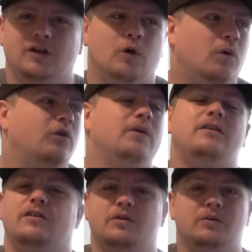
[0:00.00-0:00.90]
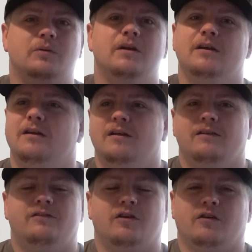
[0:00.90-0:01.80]
You know, what do we do
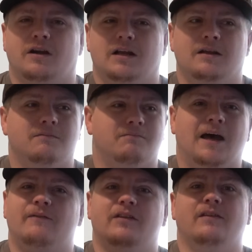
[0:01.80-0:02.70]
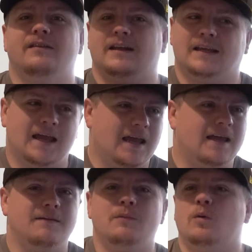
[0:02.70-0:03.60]
during mound visits at a
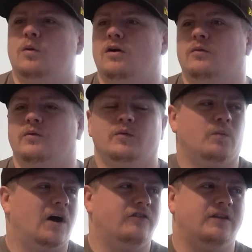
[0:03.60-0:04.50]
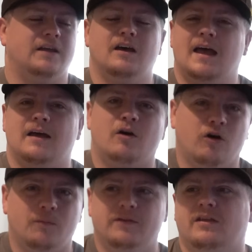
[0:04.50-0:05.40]
game or when we're watching it at
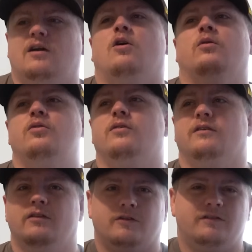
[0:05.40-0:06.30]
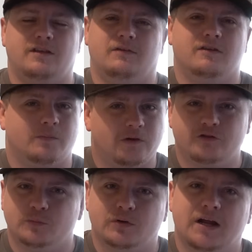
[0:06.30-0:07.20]
home? It's like, oh, cool, another TV
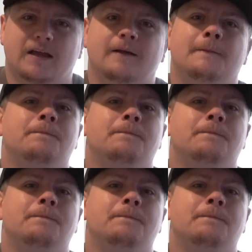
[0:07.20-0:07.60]
commercial break.